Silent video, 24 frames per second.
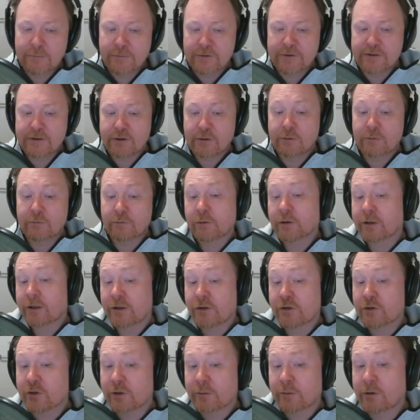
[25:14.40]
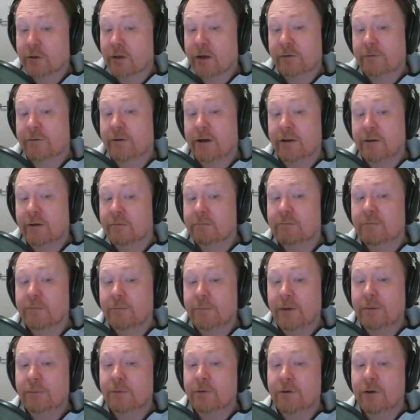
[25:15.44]
Still really enjoyable. I find
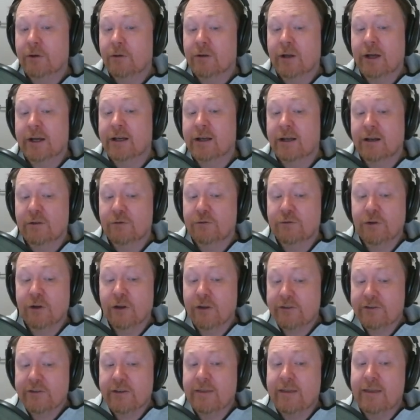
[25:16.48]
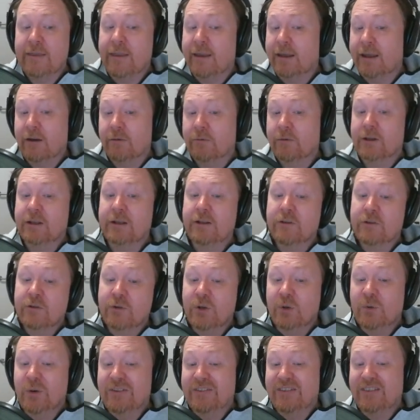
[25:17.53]
people don't like it at first, and then they get really into
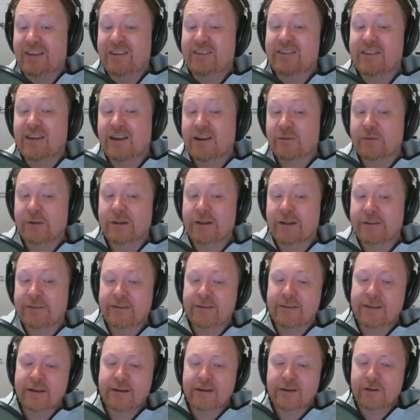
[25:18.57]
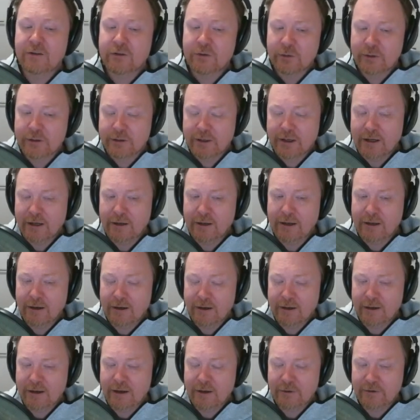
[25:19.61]
it once they start realizing they can do it
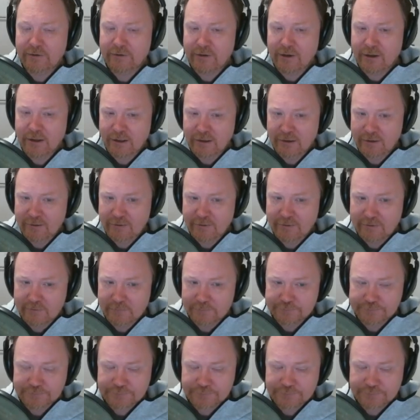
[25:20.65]
and how exciting it is.